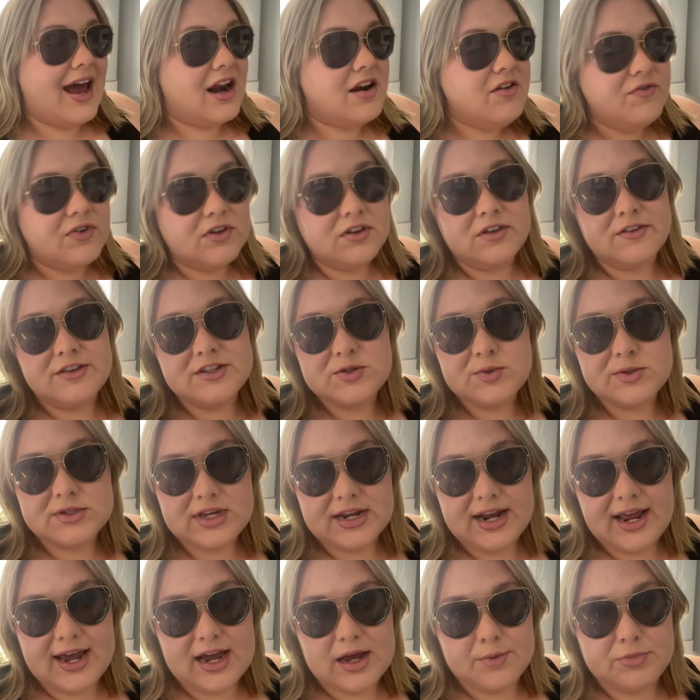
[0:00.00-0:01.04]
a feeling this was
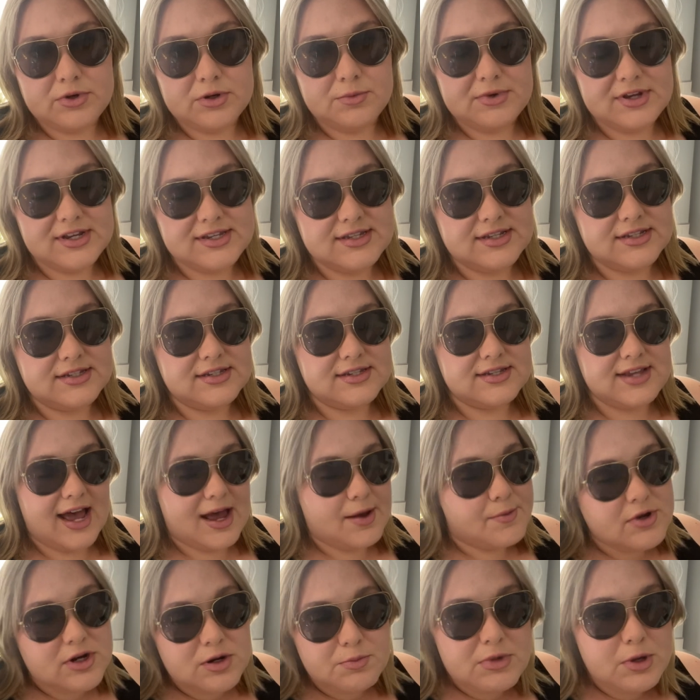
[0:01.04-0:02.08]
gonna happen because this has
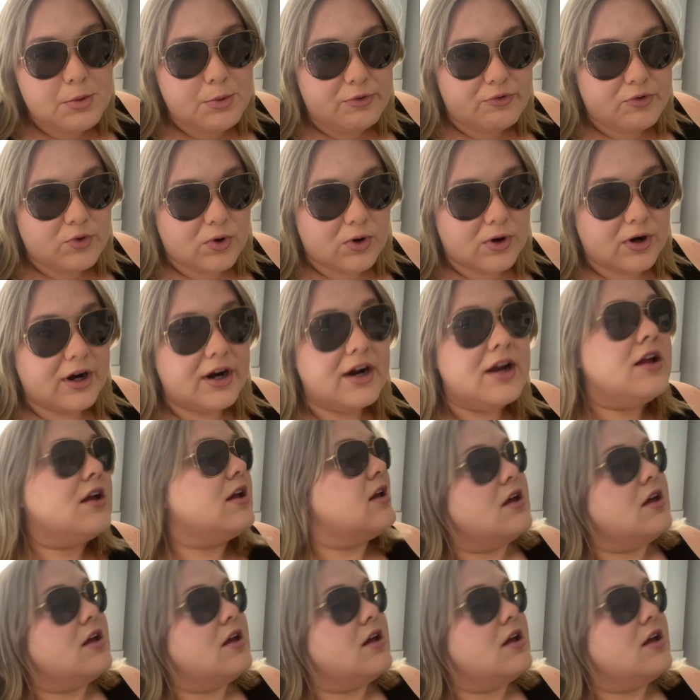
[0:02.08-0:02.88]
happened to me before.